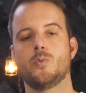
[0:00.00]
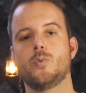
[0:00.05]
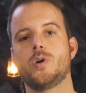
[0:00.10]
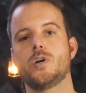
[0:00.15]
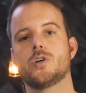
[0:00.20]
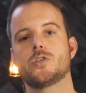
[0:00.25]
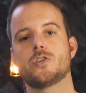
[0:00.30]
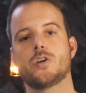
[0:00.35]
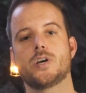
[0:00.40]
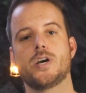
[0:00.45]

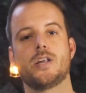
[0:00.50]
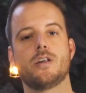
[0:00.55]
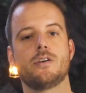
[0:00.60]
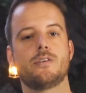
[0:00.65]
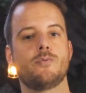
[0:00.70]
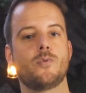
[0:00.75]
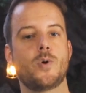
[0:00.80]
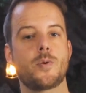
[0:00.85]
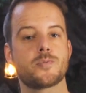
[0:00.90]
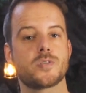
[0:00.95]
We also got
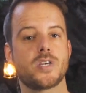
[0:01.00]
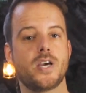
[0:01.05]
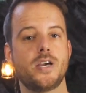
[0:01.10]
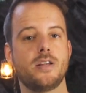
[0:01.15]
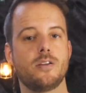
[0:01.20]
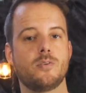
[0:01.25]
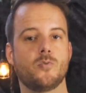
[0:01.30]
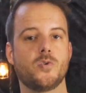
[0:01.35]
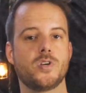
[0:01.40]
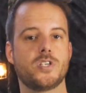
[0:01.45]
a
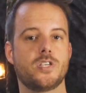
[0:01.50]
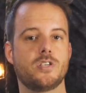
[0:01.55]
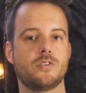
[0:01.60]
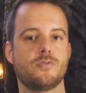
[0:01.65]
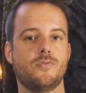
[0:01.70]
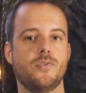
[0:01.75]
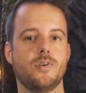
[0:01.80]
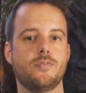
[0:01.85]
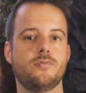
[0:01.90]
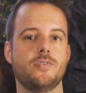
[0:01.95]
website, which is
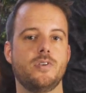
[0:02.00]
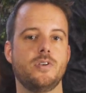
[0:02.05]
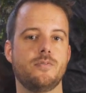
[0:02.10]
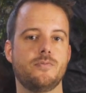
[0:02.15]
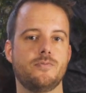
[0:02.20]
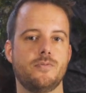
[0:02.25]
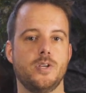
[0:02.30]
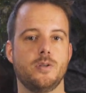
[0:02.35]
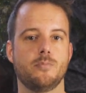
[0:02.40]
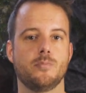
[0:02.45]

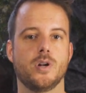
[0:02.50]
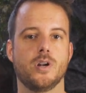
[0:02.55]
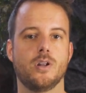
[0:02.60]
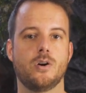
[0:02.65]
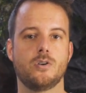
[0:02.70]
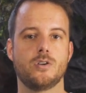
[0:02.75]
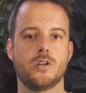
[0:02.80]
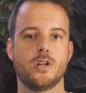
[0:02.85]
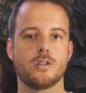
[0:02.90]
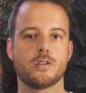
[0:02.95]

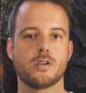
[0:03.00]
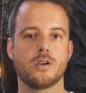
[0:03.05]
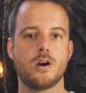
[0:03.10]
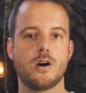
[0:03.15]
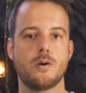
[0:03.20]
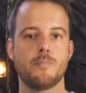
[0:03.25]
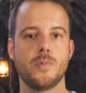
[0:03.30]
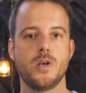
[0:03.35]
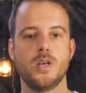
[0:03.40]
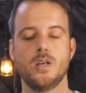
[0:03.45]

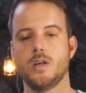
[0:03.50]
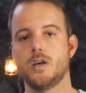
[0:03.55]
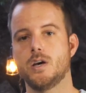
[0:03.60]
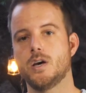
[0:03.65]
50feetbelow.com.